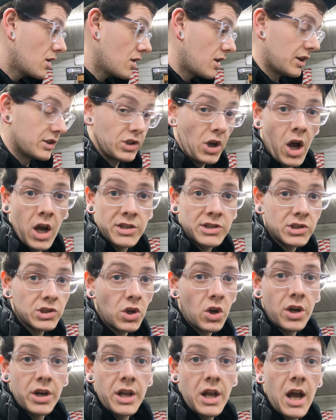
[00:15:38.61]
Exhaust is
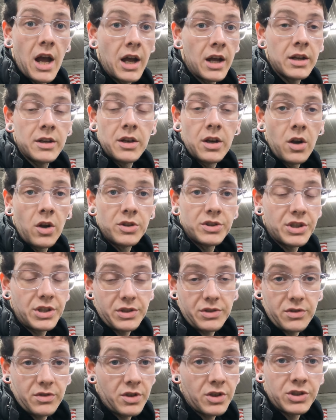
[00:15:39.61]
already on, you know,
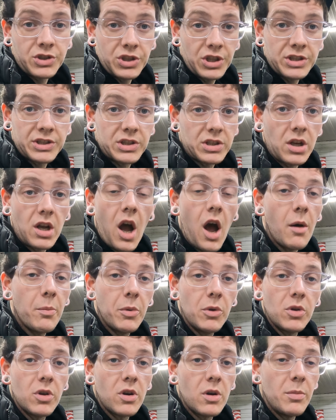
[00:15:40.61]
there's just a
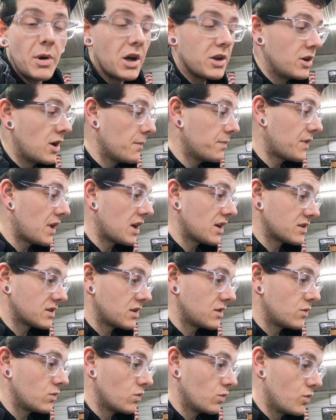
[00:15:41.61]
couple little button up things
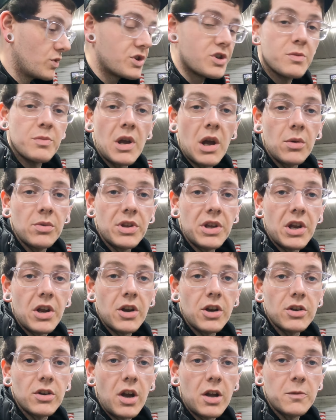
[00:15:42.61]
and we should be able to
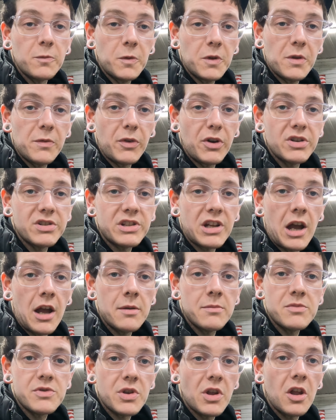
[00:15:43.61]
hear it run for the first
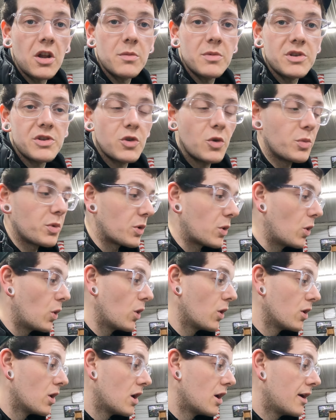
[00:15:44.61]
time, so that'll be super
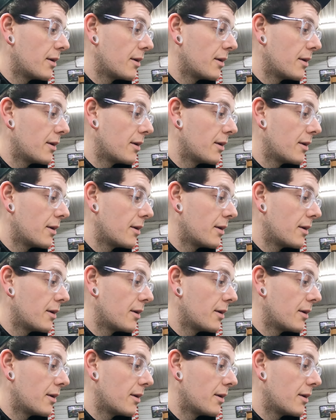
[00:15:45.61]
cool.